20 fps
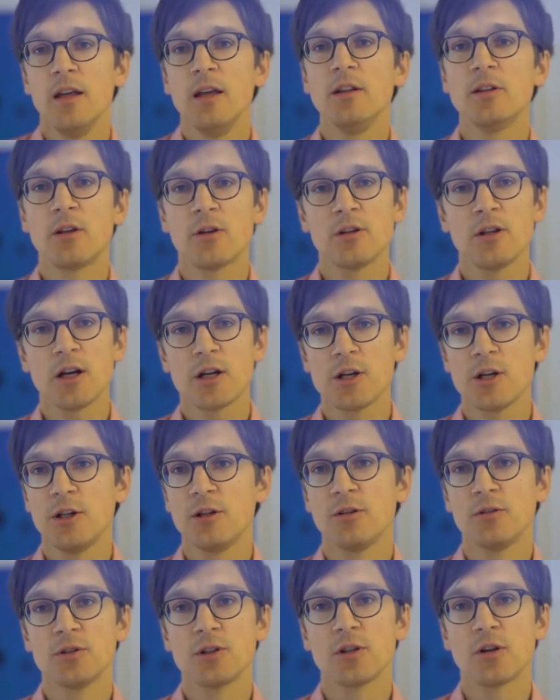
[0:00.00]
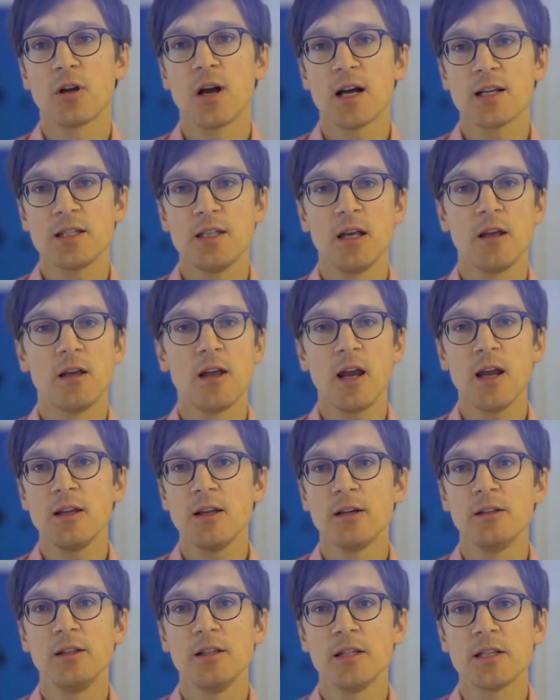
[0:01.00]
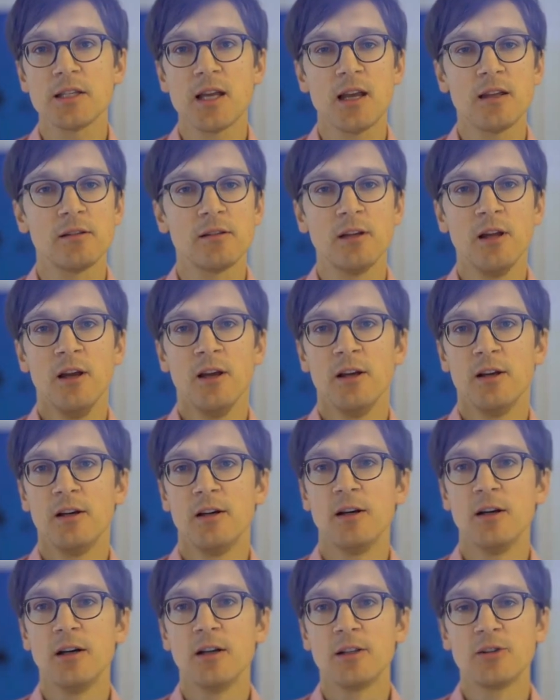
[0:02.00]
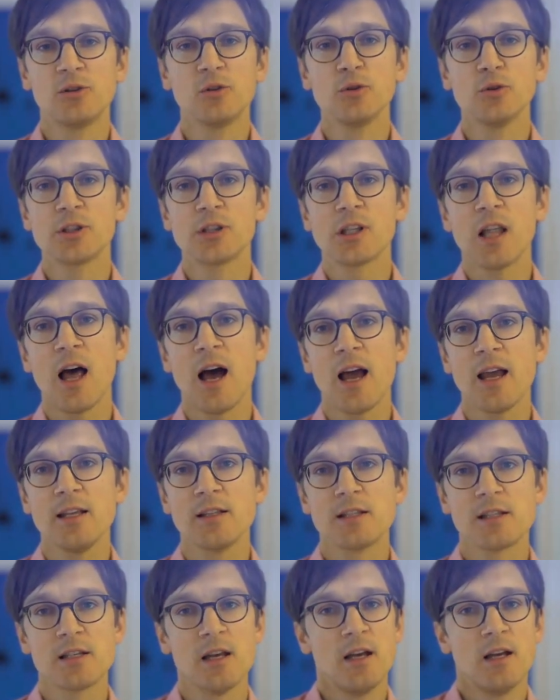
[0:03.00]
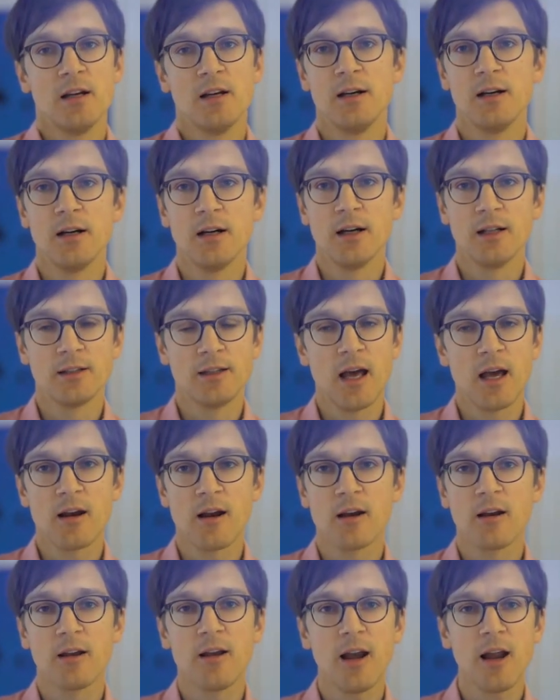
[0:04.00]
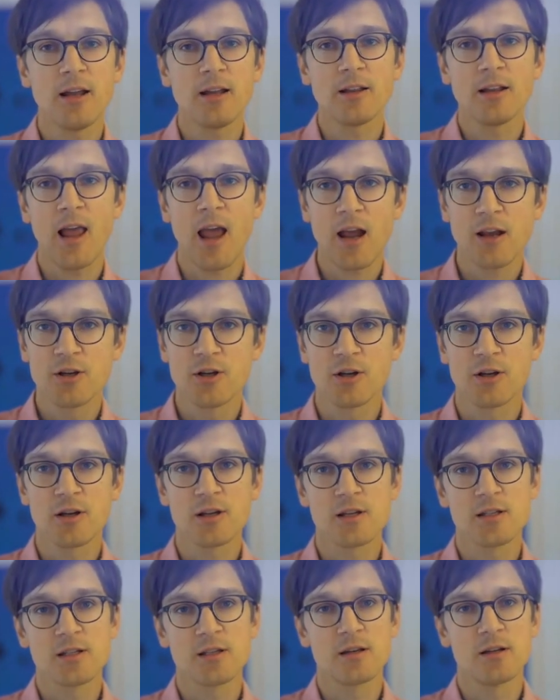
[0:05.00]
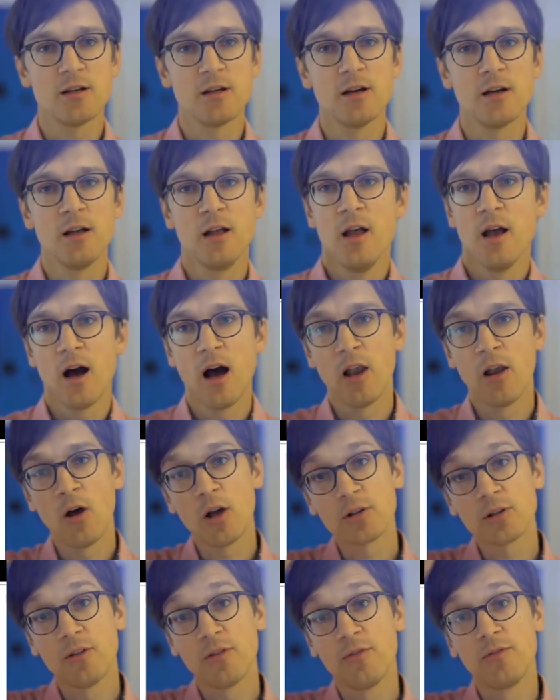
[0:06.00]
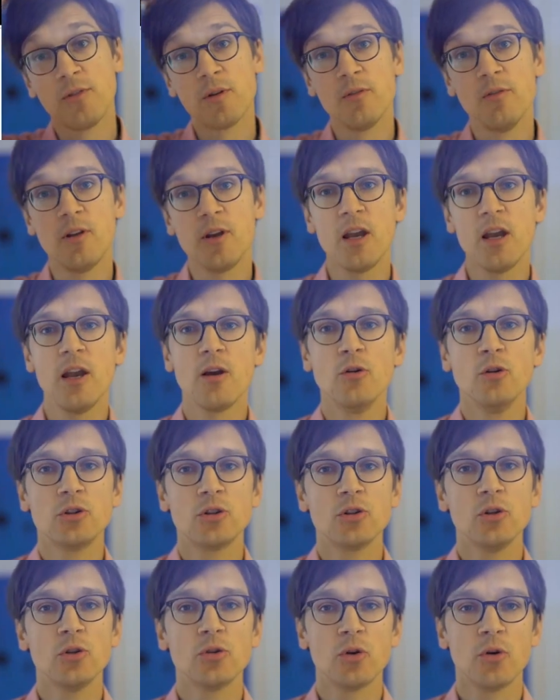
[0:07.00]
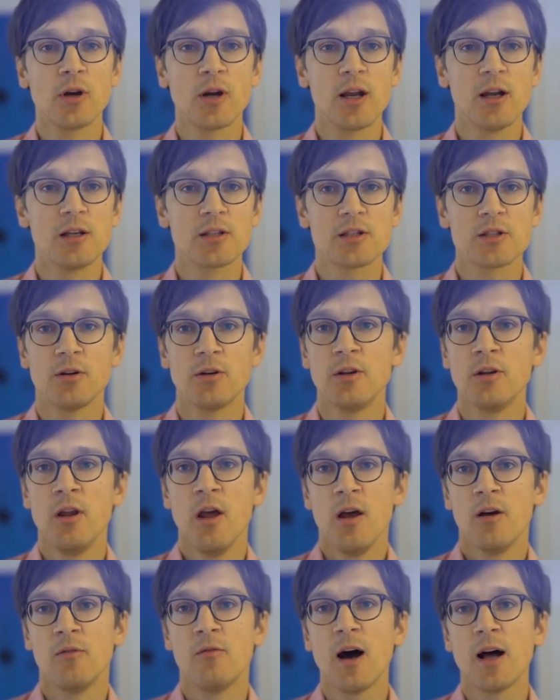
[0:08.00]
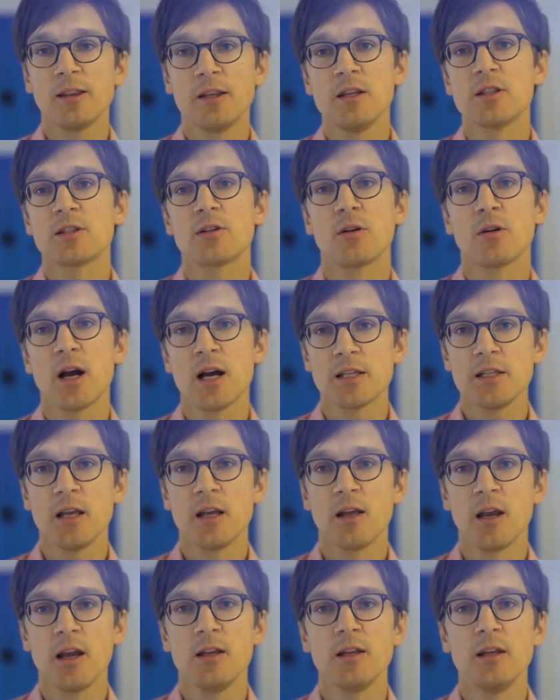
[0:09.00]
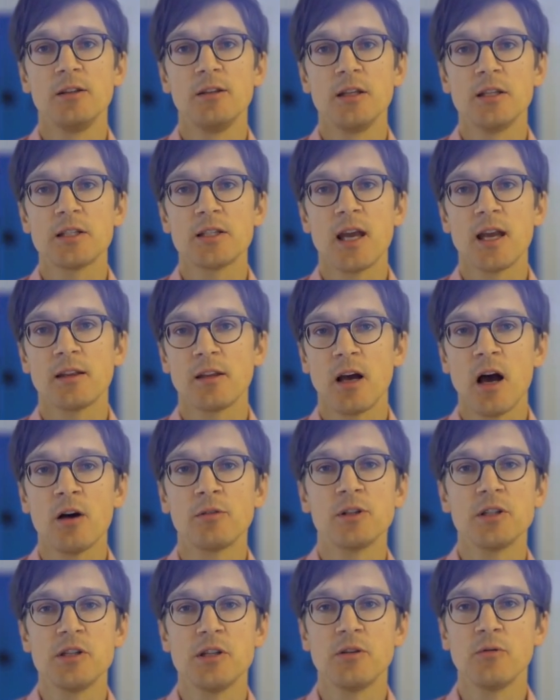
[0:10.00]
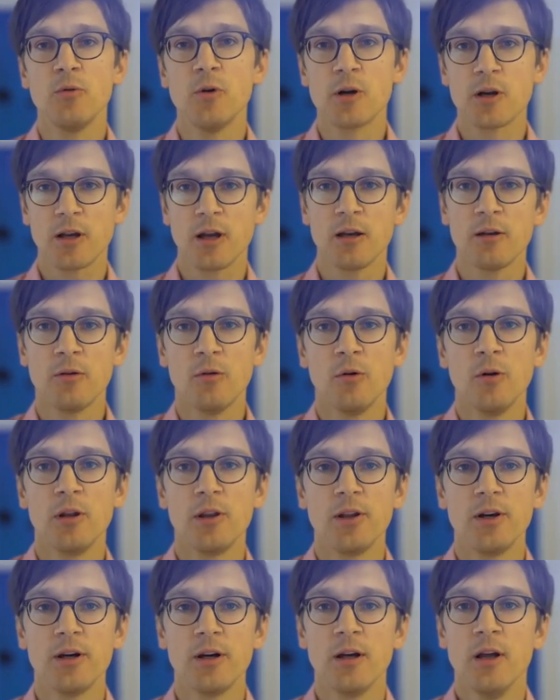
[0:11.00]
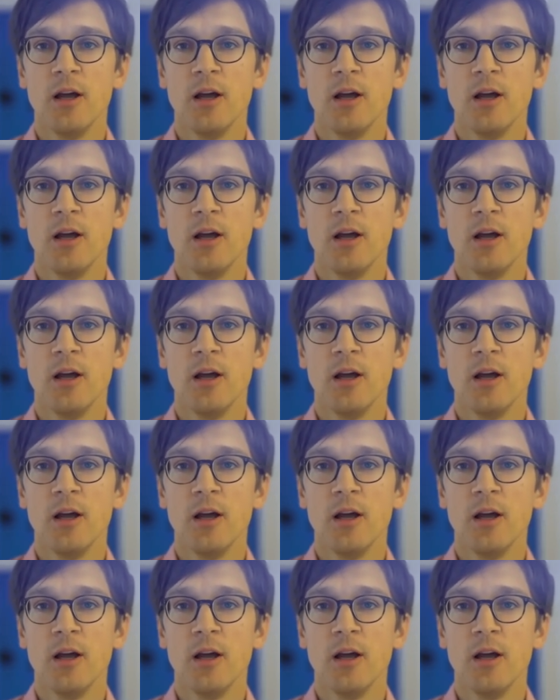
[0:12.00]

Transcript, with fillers: introduction to stochastic gradient descent, uh, two slides. Uh, there are great lectures, uh, a lot of really good tutorials on what is stochastic gradient descent, how does it work, and all the